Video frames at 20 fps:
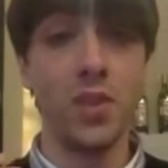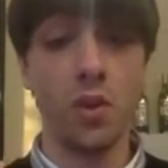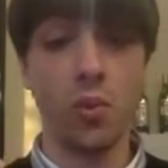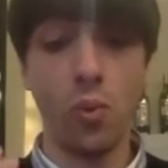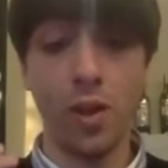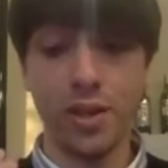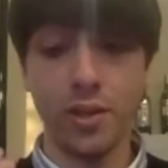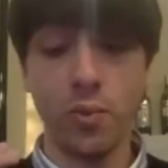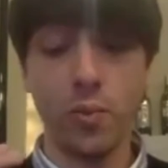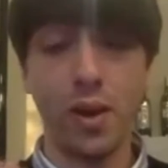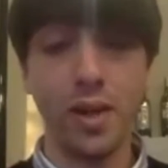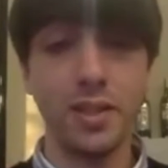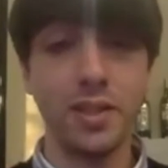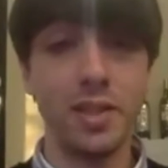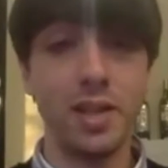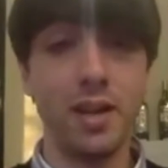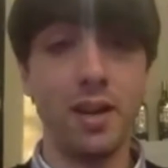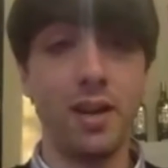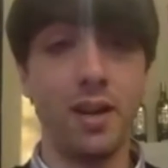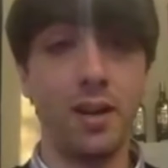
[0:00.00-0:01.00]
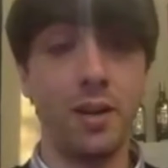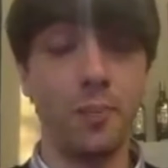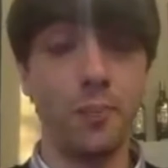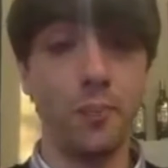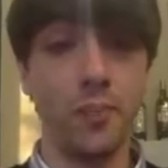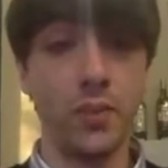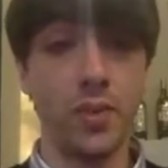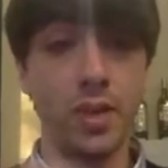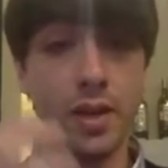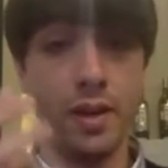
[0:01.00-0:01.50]
quite, quite
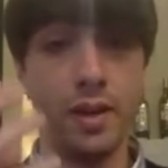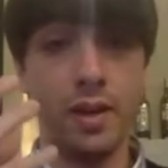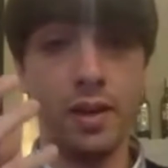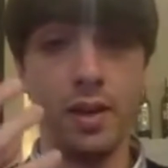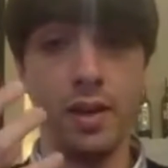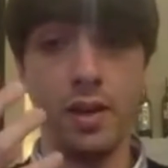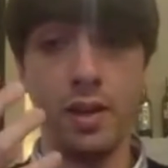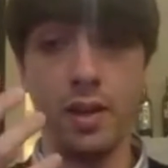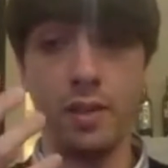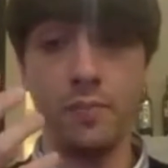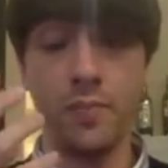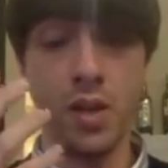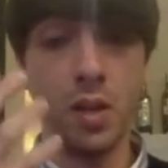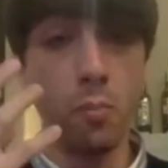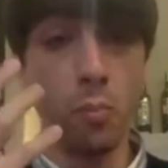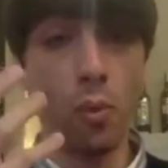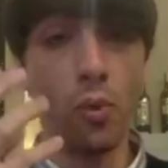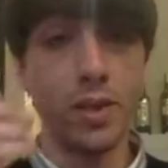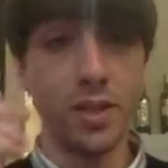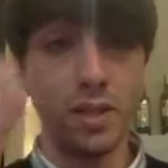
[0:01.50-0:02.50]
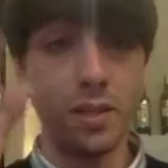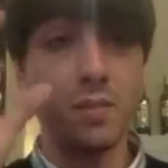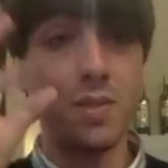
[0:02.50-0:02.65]
um, uh, important.